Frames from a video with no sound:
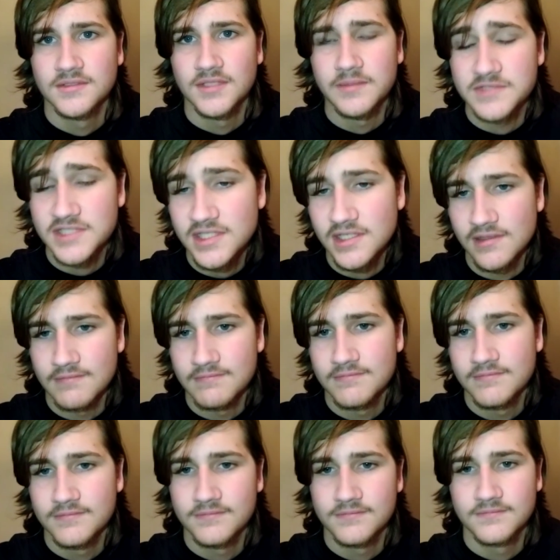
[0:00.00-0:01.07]
I'm seeing them.
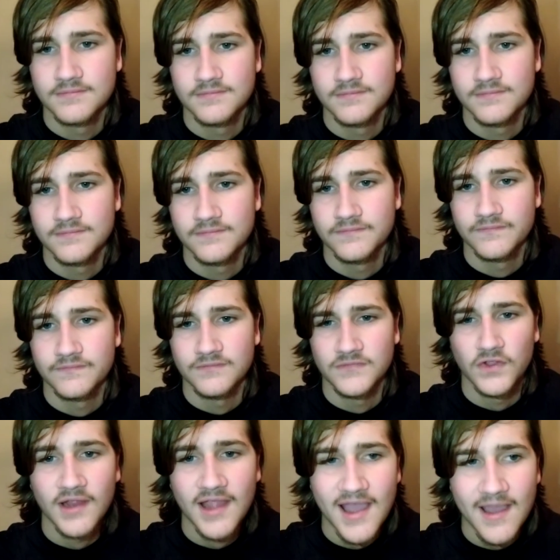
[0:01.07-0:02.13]

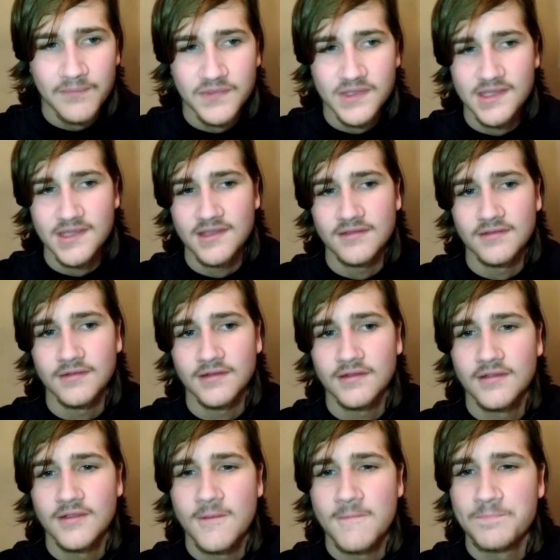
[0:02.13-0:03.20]
They're happy and they're
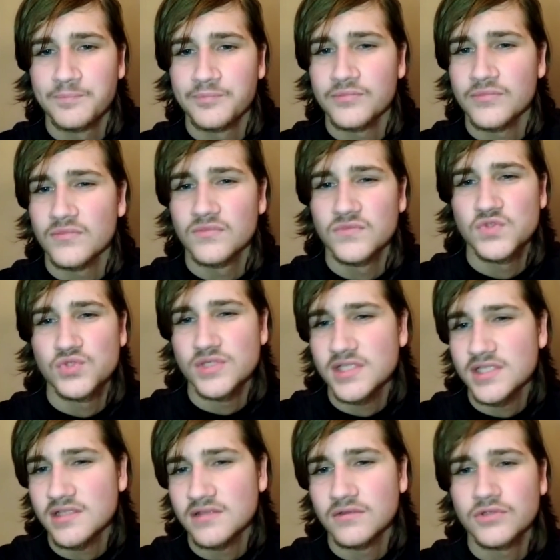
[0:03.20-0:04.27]

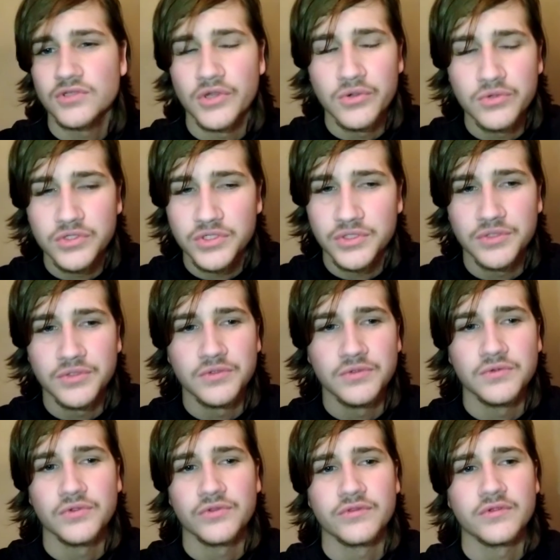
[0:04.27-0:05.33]
drinking their cocoa
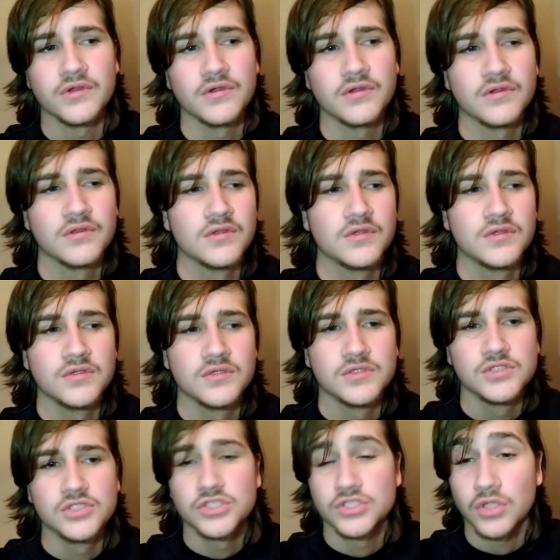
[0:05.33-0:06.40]
or their
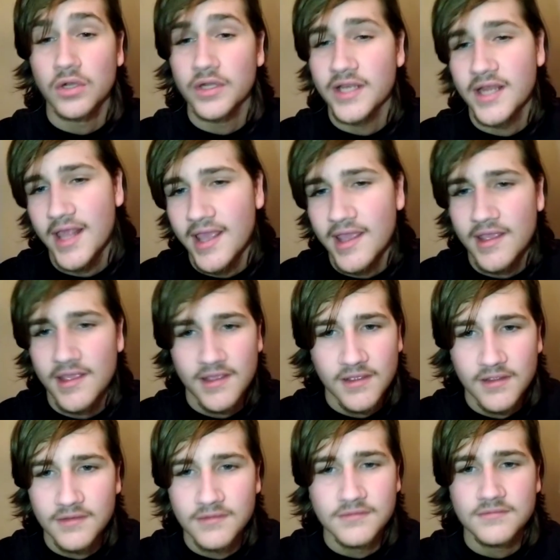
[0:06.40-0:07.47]
Chardonnay
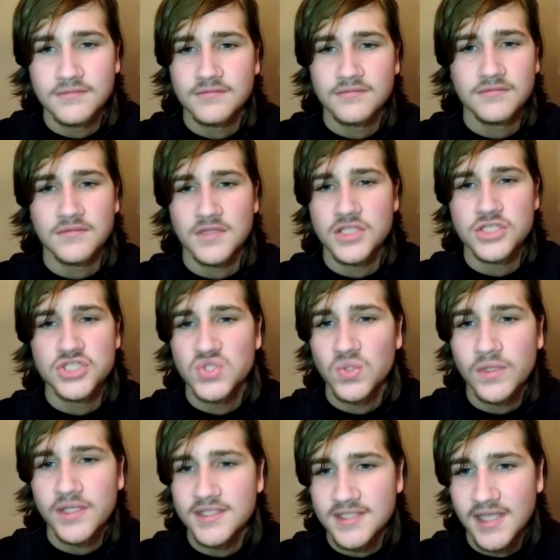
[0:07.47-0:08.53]
and
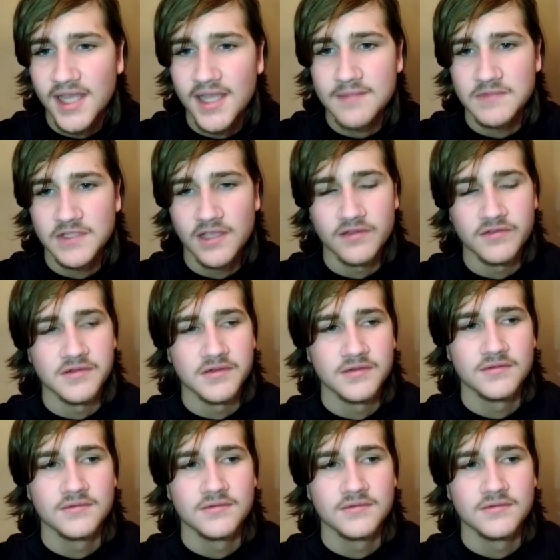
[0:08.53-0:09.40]
enjoying time together.